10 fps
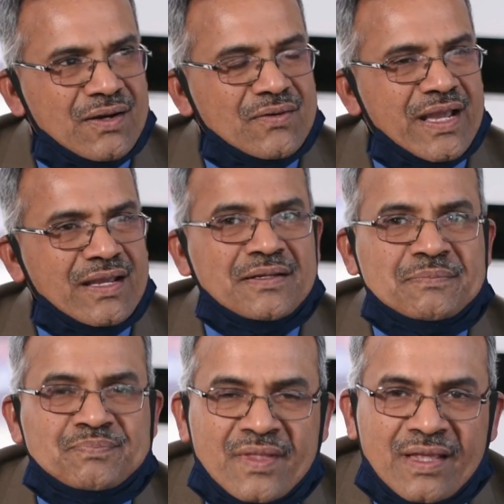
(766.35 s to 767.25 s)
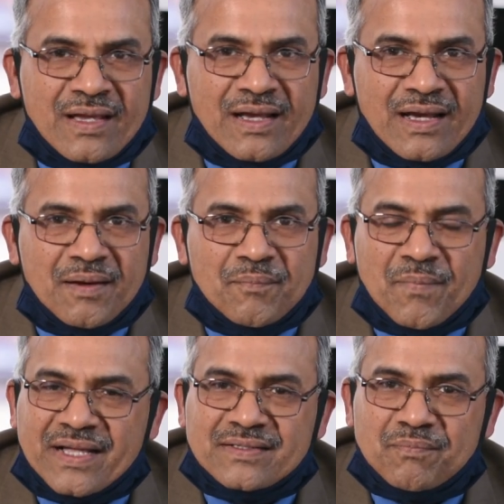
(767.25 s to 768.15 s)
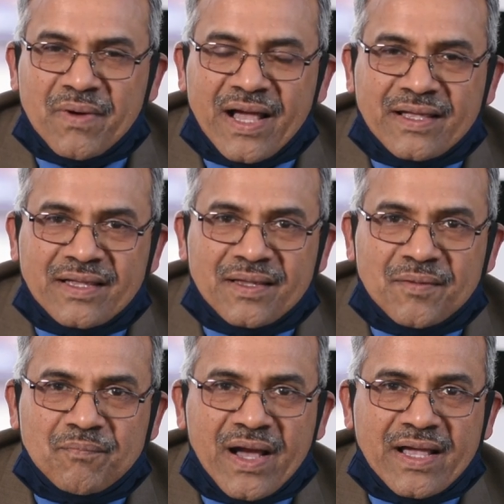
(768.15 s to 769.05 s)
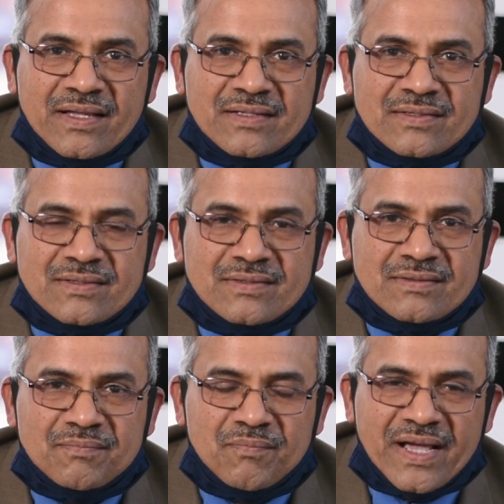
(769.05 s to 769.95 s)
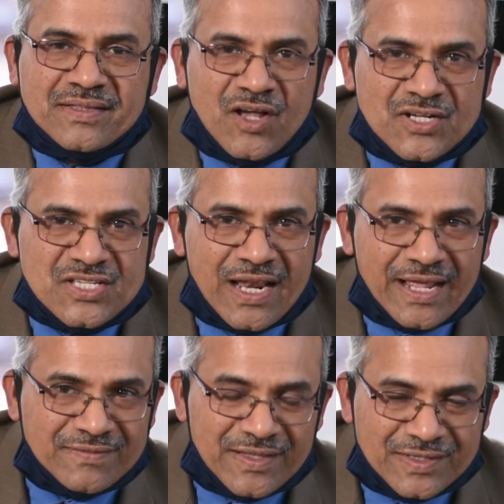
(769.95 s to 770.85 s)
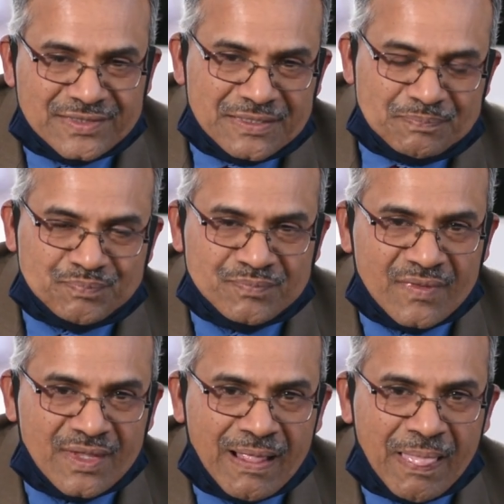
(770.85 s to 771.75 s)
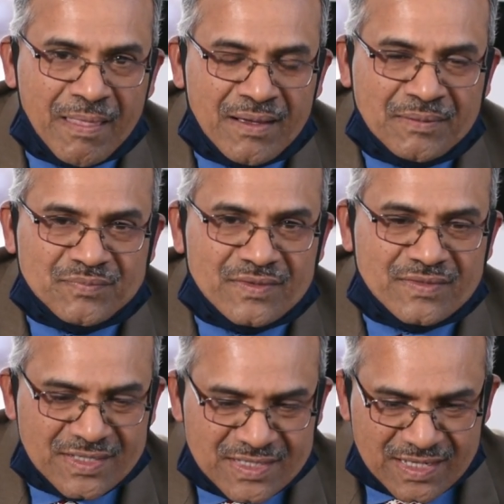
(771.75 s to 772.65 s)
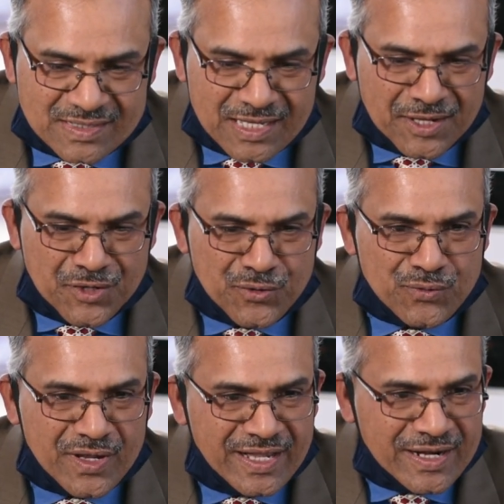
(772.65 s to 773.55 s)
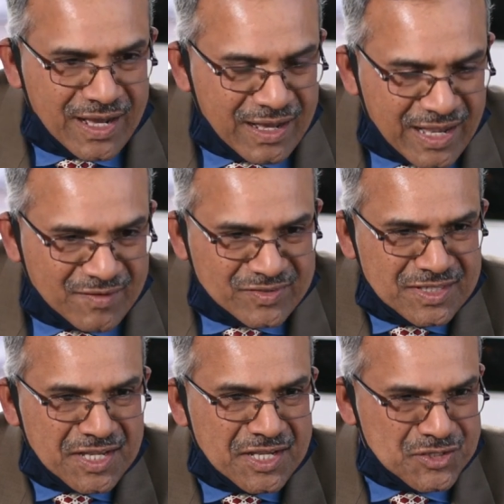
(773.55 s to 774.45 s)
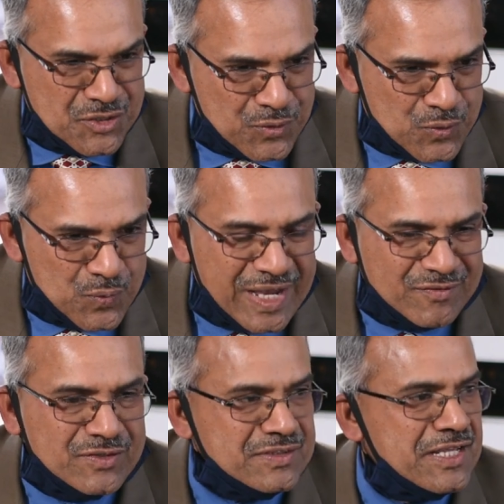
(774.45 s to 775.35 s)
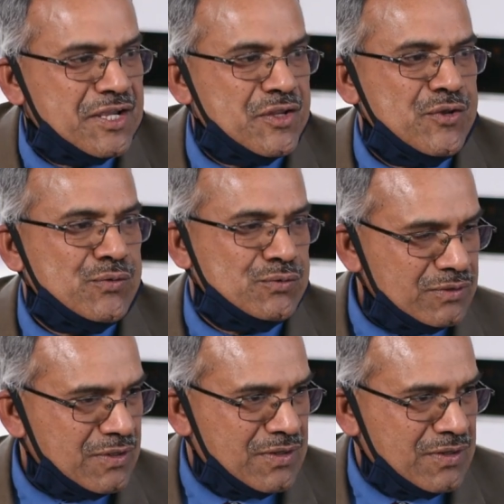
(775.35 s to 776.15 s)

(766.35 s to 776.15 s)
Okay. My thoughts are like this. This is a new era. Everything is new. We have to think new.